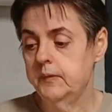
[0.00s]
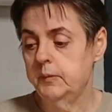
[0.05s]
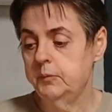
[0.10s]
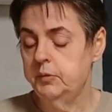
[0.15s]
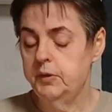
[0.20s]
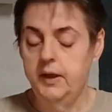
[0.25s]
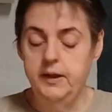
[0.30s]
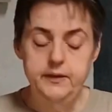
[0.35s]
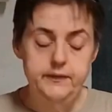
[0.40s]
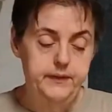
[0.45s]

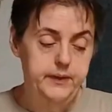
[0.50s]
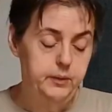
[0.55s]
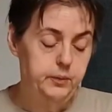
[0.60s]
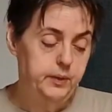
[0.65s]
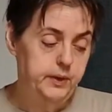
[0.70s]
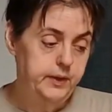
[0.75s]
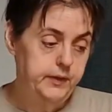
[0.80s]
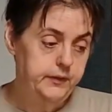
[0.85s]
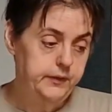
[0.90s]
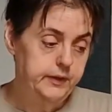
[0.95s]
trying to think
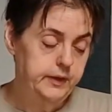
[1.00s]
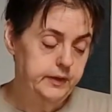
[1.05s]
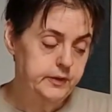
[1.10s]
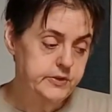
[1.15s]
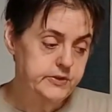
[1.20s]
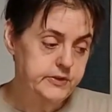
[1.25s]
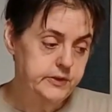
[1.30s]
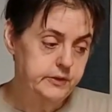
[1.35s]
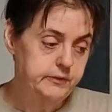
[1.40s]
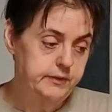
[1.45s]
what other
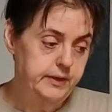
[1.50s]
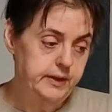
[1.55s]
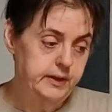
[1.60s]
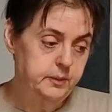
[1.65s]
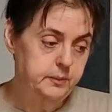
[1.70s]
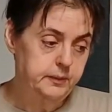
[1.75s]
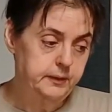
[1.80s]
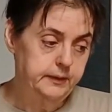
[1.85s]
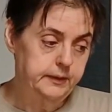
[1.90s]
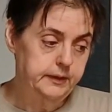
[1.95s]
colors they're
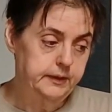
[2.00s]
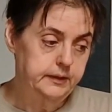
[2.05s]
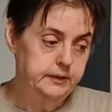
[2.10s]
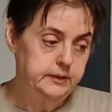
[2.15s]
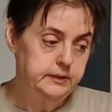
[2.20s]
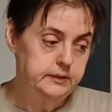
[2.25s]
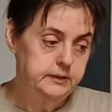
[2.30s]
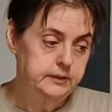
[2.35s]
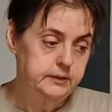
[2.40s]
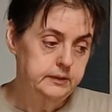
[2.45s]
available in.
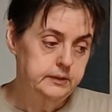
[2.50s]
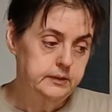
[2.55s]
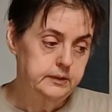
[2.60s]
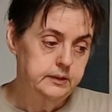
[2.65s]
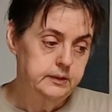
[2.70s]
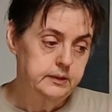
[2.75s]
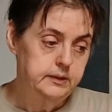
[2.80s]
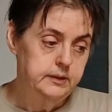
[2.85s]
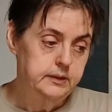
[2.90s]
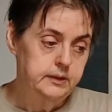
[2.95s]

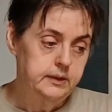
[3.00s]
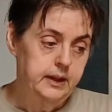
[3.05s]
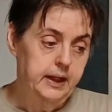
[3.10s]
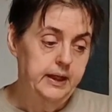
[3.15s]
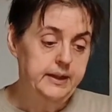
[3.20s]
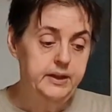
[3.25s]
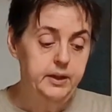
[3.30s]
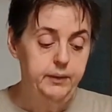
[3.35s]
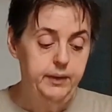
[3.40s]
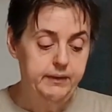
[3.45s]
I
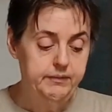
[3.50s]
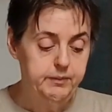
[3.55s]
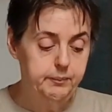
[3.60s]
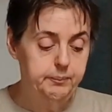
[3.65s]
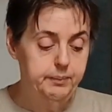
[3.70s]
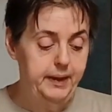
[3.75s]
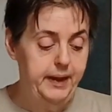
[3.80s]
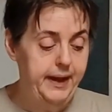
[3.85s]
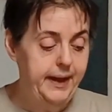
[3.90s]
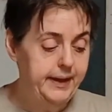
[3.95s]
do have the
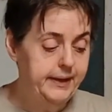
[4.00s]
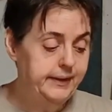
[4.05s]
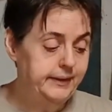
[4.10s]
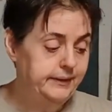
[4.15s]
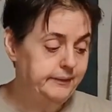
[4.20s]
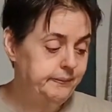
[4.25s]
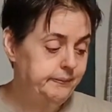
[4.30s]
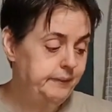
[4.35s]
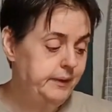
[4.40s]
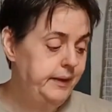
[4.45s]
black
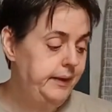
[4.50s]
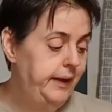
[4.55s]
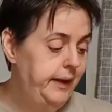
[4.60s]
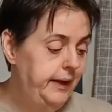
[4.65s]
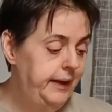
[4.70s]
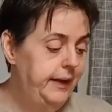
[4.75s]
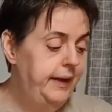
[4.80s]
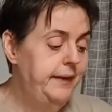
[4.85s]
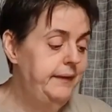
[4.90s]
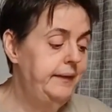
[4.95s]

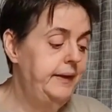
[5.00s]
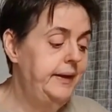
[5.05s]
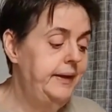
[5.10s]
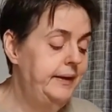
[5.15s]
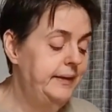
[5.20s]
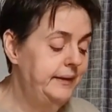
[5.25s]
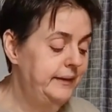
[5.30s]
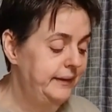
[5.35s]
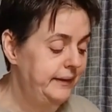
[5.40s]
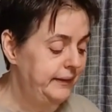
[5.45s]
and the
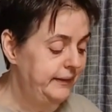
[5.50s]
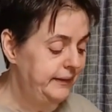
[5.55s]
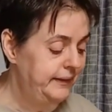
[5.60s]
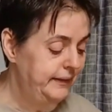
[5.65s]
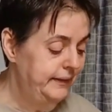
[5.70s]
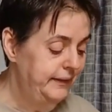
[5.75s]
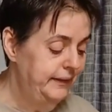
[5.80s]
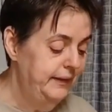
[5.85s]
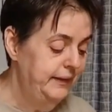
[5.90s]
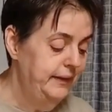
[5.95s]

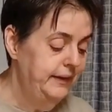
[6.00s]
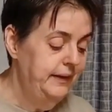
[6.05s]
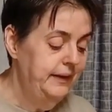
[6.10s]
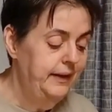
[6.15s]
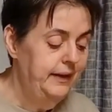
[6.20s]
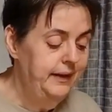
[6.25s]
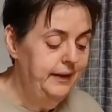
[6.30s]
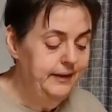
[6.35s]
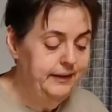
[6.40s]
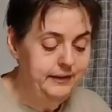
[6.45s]

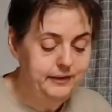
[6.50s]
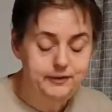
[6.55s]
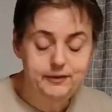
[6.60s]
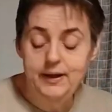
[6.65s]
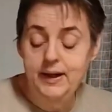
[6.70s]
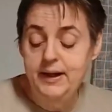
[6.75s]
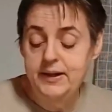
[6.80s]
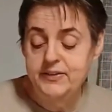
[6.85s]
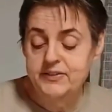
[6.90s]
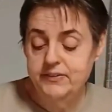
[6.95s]

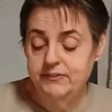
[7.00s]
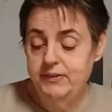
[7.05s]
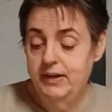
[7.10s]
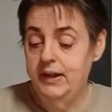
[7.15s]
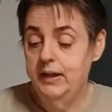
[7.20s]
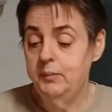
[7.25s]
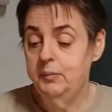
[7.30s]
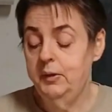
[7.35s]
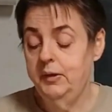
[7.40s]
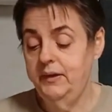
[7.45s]
grays
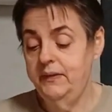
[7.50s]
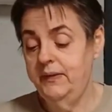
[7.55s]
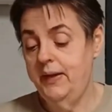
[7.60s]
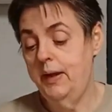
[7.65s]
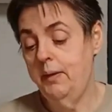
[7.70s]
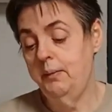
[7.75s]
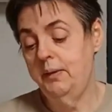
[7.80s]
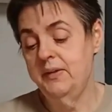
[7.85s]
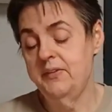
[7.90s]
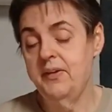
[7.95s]
available in
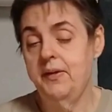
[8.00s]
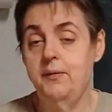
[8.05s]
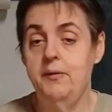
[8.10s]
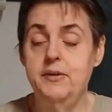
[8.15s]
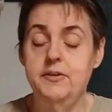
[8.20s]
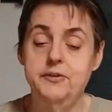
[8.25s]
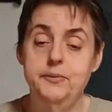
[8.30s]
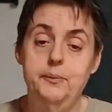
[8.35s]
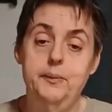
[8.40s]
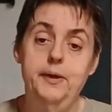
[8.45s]
that one
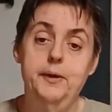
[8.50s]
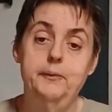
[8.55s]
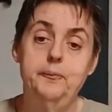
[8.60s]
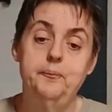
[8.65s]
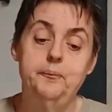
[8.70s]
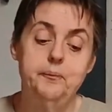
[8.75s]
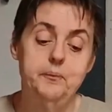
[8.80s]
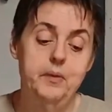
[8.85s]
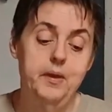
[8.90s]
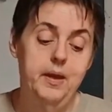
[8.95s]
as well.
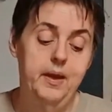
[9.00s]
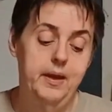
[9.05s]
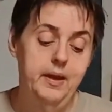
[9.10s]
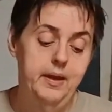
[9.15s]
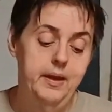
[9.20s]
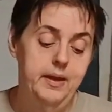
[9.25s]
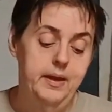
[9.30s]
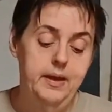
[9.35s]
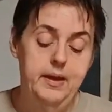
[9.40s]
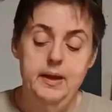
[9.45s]

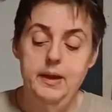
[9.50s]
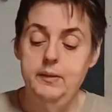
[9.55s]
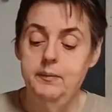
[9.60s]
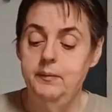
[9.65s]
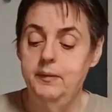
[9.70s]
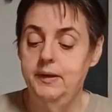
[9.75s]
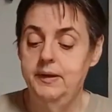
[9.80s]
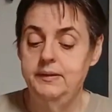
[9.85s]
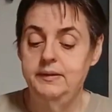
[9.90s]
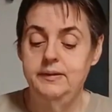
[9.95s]

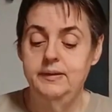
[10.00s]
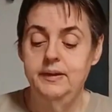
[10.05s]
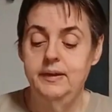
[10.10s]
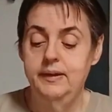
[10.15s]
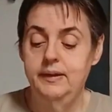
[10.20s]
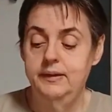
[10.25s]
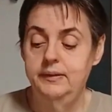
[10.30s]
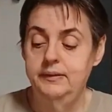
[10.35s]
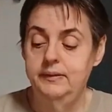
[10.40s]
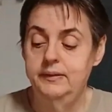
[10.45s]

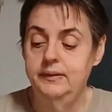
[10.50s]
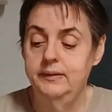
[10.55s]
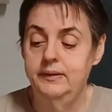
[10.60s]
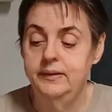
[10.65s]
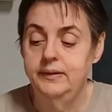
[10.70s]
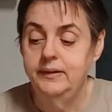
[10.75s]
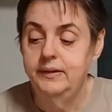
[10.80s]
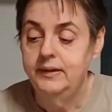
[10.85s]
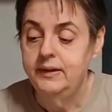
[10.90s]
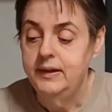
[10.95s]
But
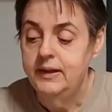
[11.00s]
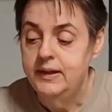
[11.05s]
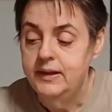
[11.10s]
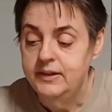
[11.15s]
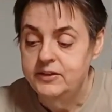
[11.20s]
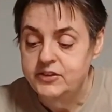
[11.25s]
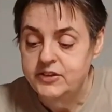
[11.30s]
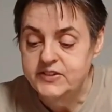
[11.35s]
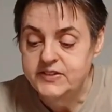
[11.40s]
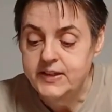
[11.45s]

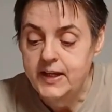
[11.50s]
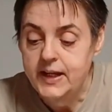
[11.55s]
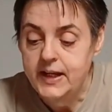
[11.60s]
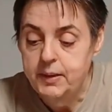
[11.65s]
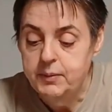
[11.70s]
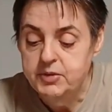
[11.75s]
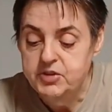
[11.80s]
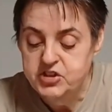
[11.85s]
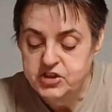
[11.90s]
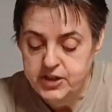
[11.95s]
just thought
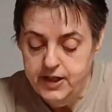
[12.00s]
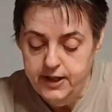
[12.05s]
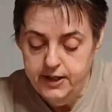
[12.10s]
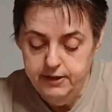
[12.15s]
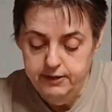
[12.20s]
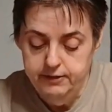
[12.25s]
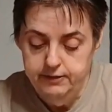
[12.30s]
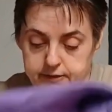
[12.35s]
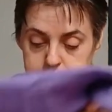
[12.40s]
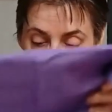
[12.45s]
I would
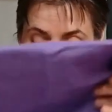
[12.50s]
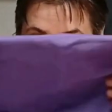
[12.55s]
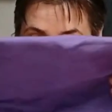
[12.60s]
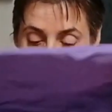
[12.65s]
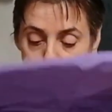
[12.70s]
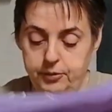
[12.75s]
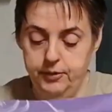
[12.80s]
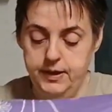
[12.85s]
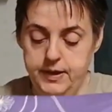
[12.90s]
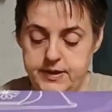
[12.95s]
share my
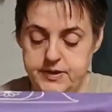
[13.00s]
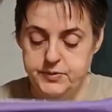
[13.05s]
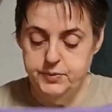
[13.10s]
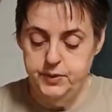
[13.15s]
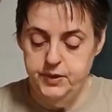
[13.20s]
pretties